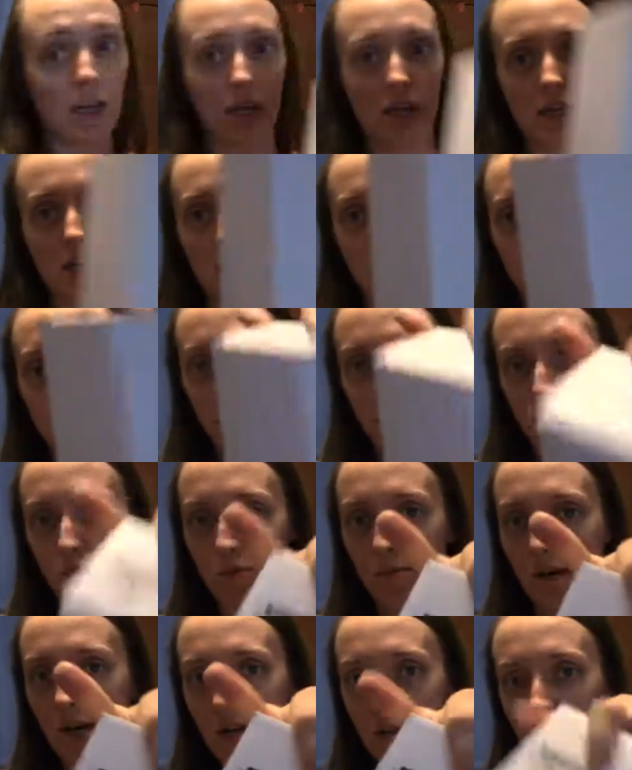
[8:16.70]
individual
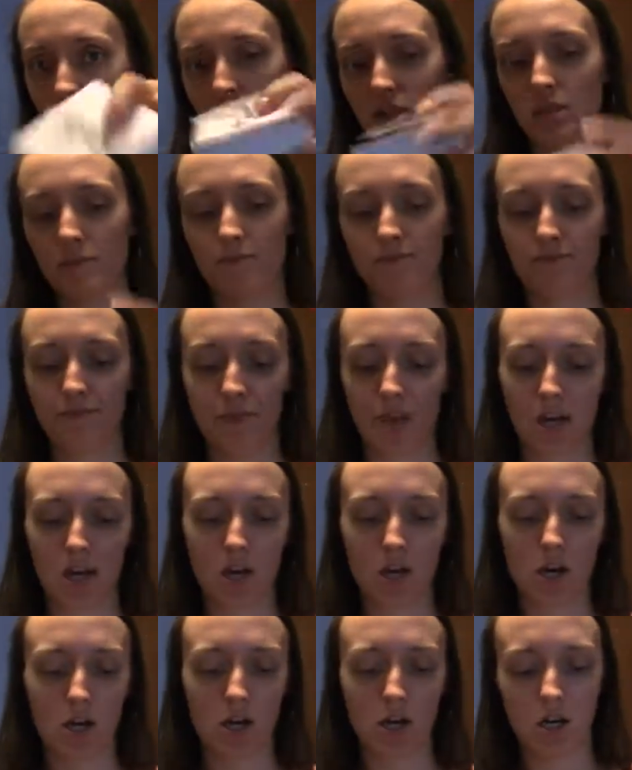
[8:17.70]
boxes. They
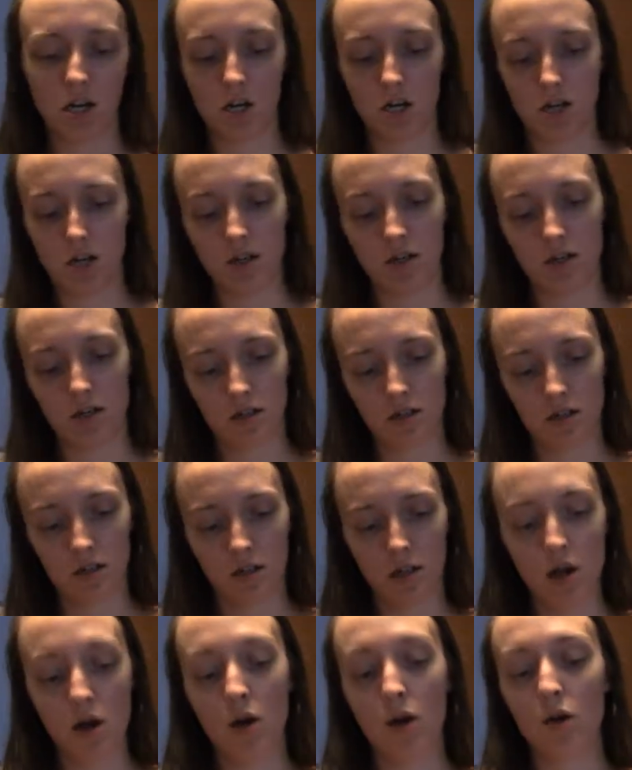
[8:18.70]
are
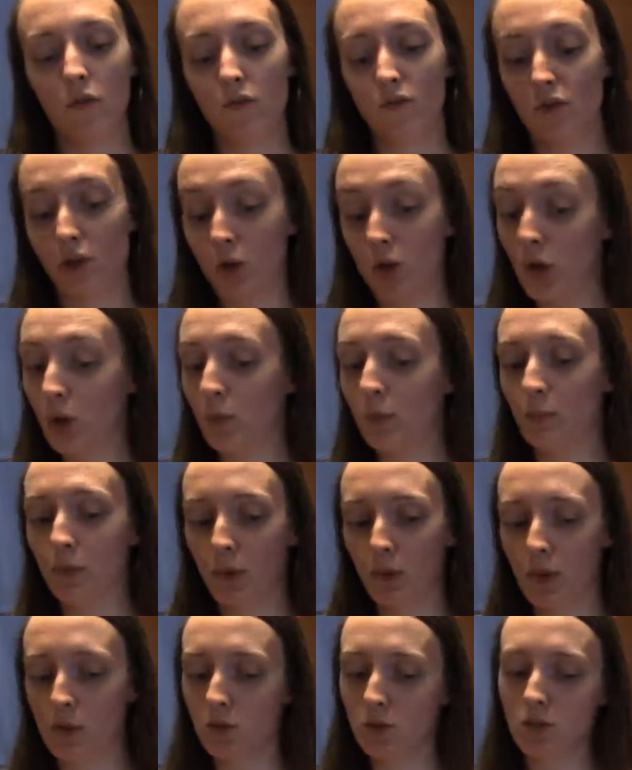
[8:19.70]
Photo
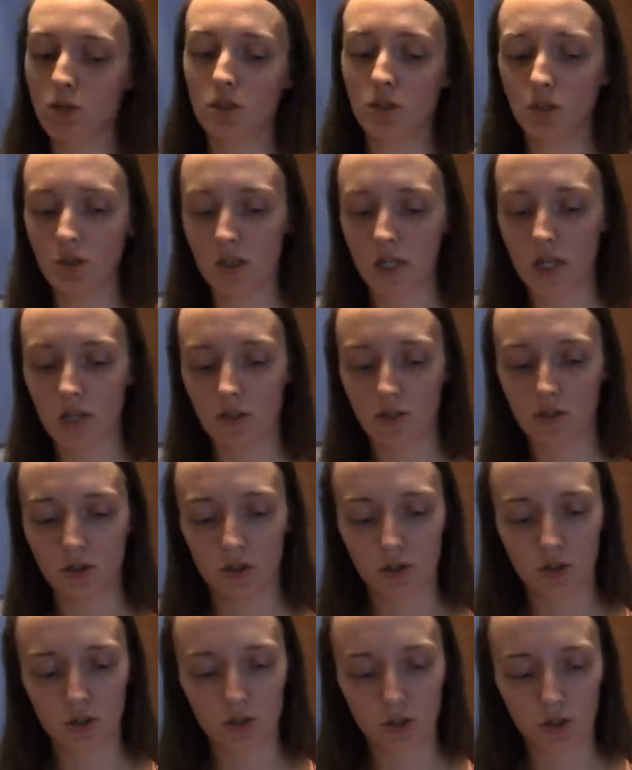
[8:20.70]
Pro Studio
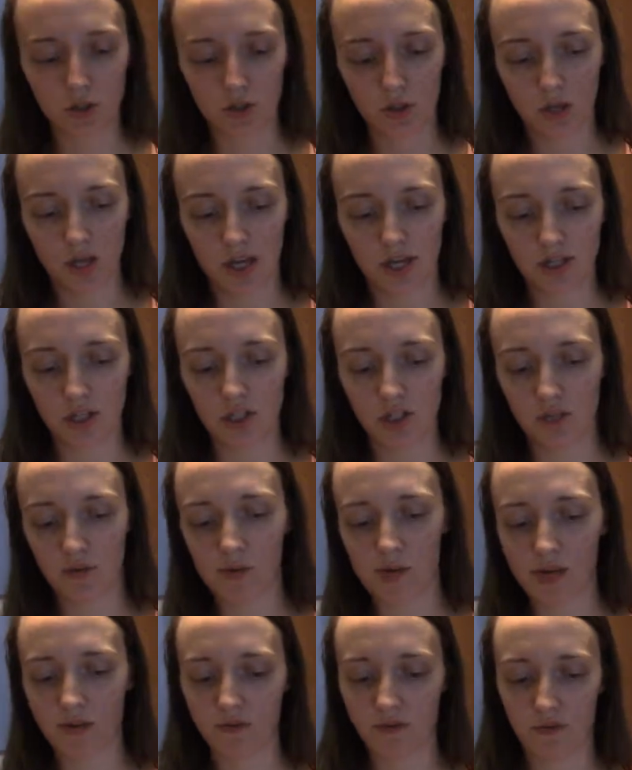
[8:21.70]

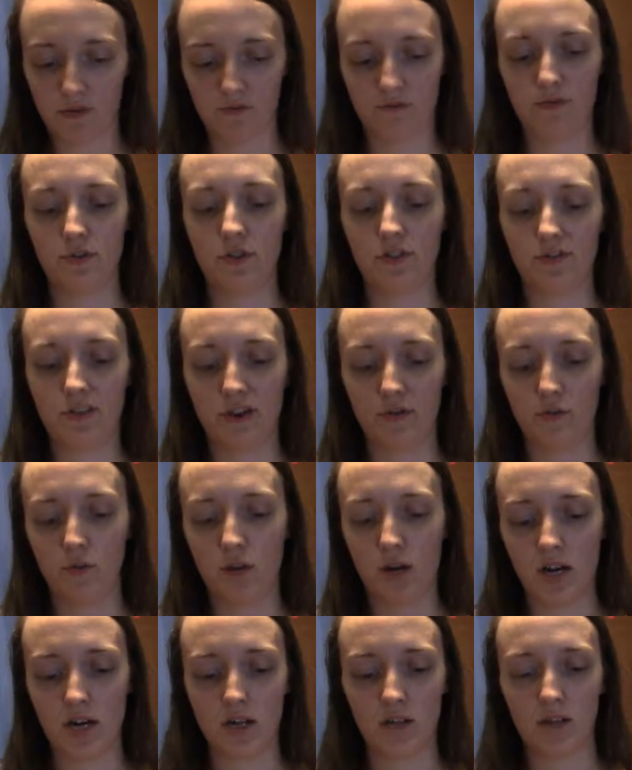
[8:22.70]
120 volt 45
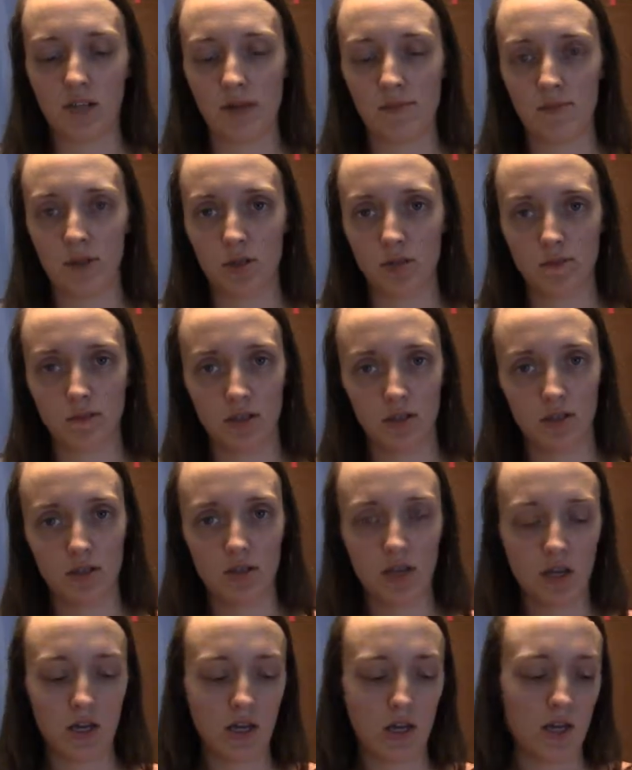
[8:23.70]
watt light bulbs.
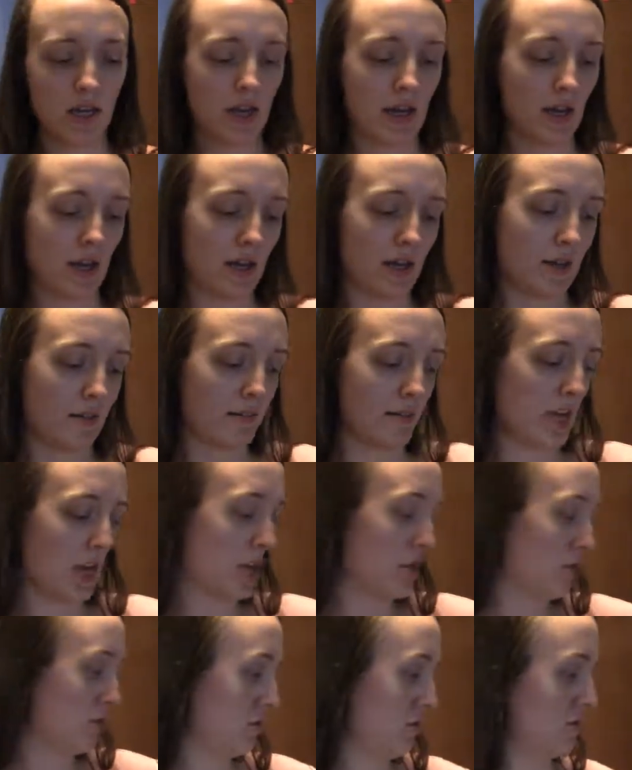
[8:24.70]
They are
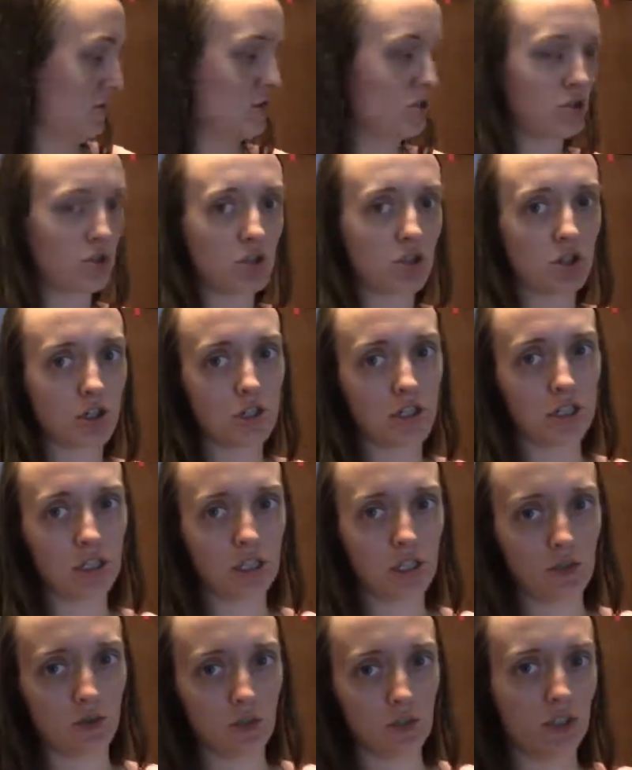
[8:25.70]
those curly
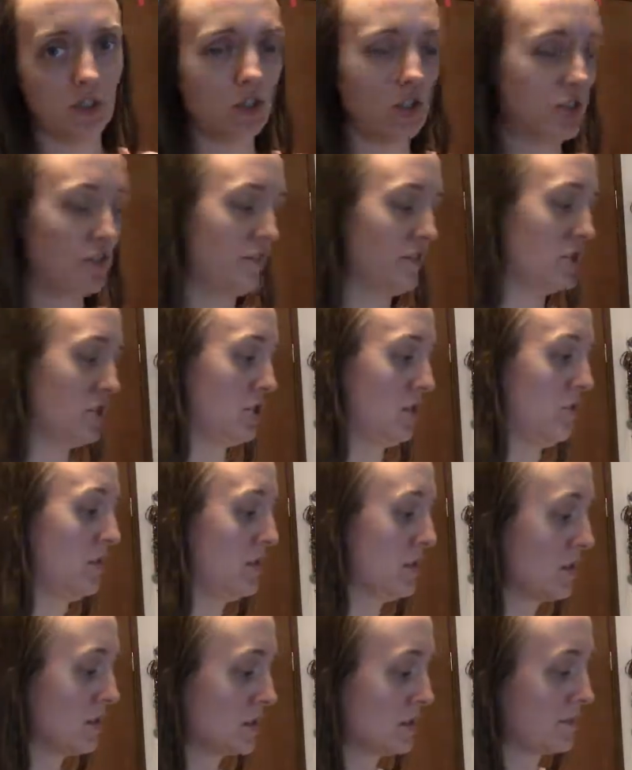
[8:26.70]
Q energy efficient
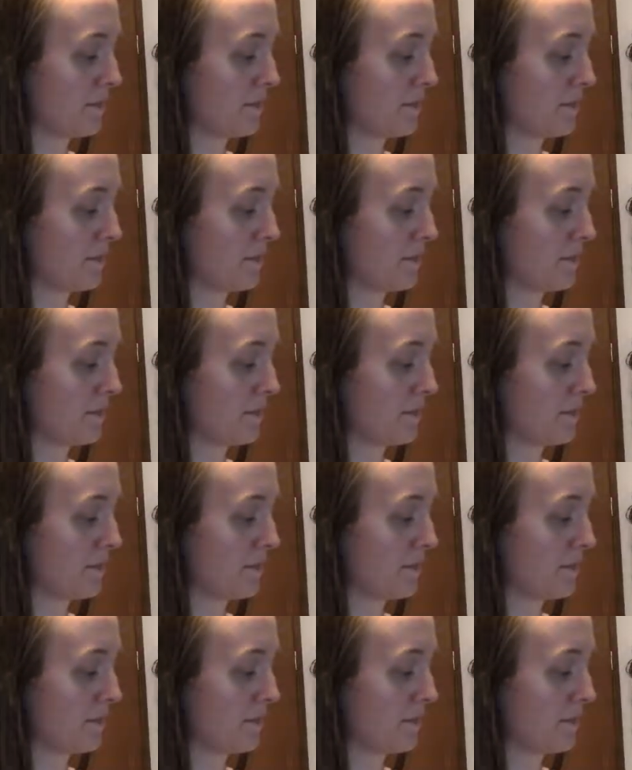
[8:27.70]
ones.